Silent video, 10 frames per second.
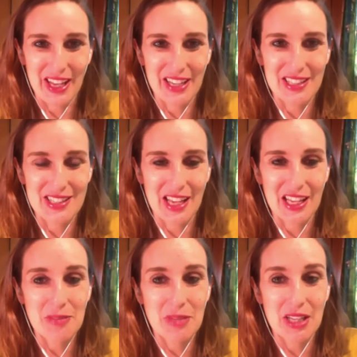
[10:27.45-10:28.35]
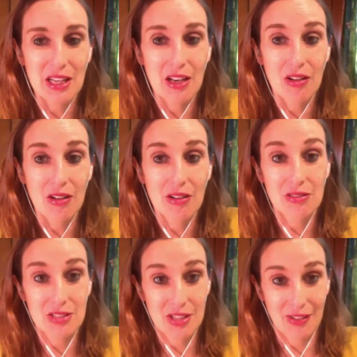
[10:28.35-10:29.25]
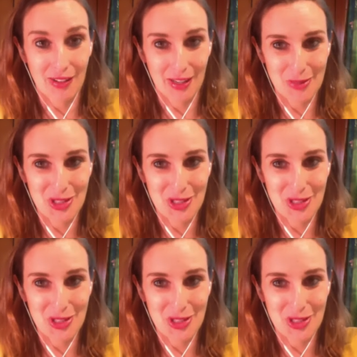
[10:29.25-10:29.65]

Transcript: and it's mm. taken me a long time